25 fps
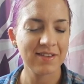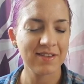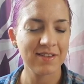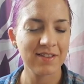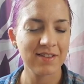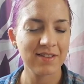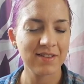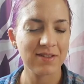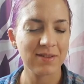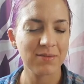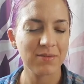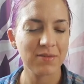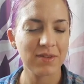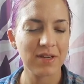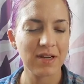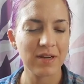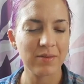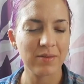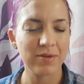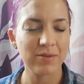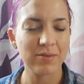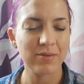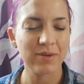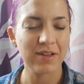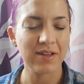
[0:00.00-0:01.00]
And
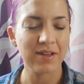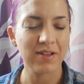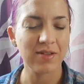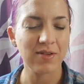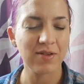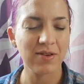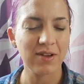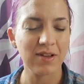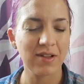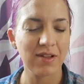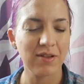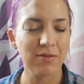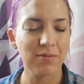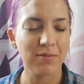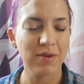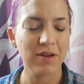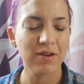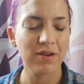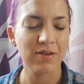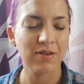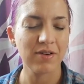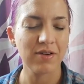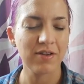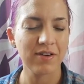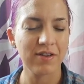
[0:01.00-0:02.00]
sometimes we can look in the
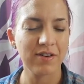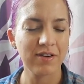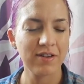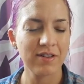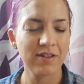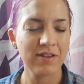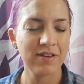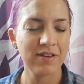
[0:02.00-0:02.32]
mirror